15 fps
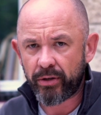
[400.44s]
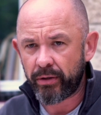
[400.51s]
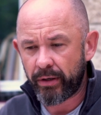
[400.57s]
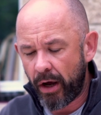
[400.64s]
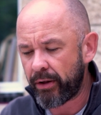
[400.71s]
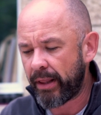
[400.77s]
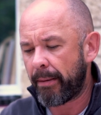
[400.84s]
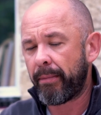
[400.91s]

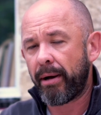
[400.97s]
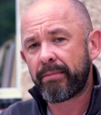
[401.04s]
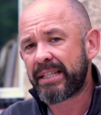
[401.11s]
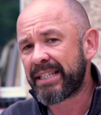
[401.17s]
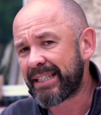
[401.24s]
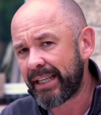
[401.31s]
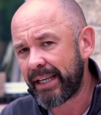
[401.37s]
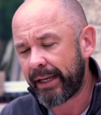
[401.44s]
know that mum is
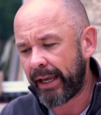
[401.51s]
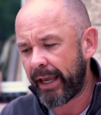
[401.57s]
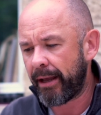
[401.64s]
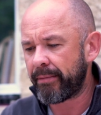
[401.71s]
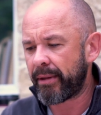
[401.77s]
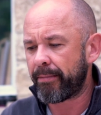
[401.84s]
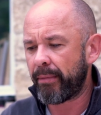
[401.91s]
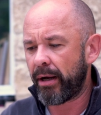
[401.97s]
seeing
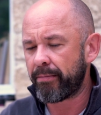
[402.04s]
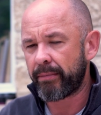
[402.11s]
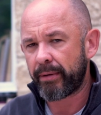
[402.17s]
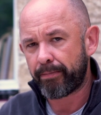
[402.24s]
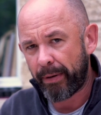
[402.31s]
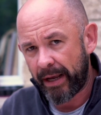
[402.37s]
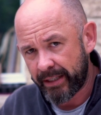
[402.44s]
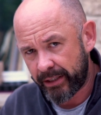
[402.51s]
him, that
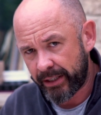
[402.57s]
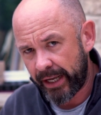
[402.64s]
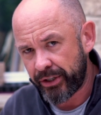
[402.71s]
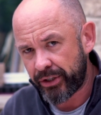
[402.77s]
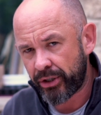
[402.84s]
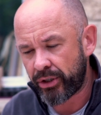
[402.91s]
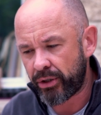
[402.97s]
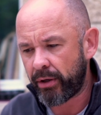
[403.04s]
mum pays
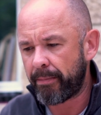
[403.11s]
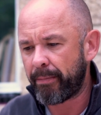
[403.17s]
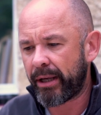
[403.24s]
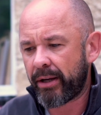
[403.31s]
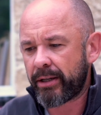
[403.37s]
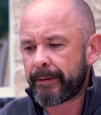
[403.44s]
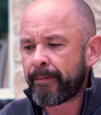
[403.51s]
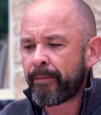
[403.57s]
attention to him,
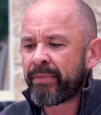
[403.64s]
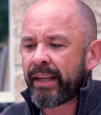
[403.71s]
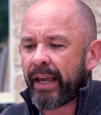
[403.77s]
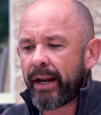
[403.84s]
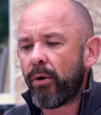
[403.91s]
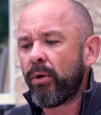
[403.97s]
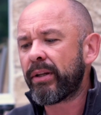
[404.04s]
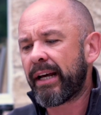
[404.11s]
because
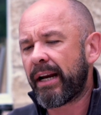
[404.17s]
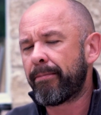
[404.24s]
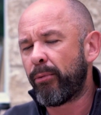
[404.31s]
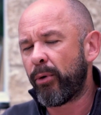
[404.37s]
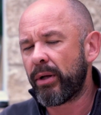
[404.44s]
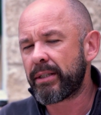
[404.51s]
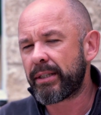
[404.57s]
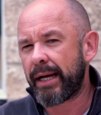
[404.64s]
it all kind of
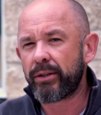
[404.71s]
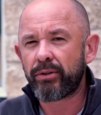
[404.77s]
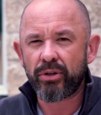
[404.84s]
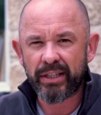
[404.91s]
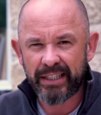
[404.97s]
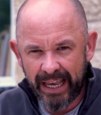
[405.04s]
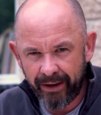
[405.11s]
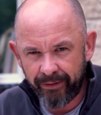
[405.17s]
boils down to
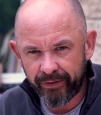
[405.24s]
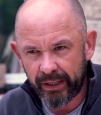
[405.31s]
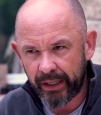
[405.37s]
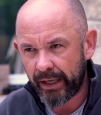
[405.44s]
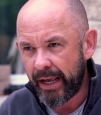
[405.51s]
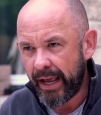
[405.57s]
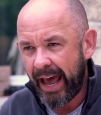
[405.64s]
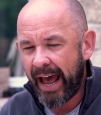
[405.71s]

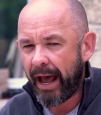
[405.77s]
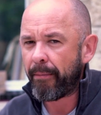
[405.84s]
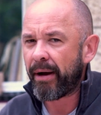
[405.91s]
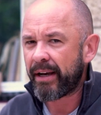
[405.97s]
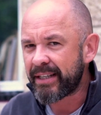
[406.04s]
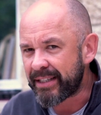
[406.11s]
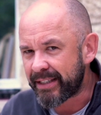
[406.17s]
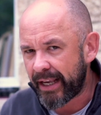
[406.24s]
safety. Am
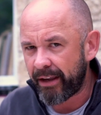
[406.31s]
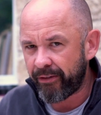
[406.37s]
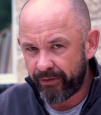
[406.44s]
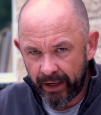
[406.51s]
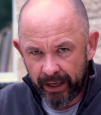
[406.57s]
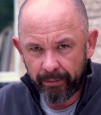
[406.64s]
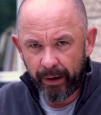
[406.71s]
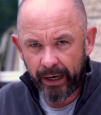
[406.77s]
I safe
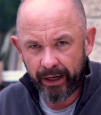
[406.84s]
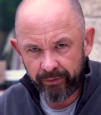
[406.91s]
in my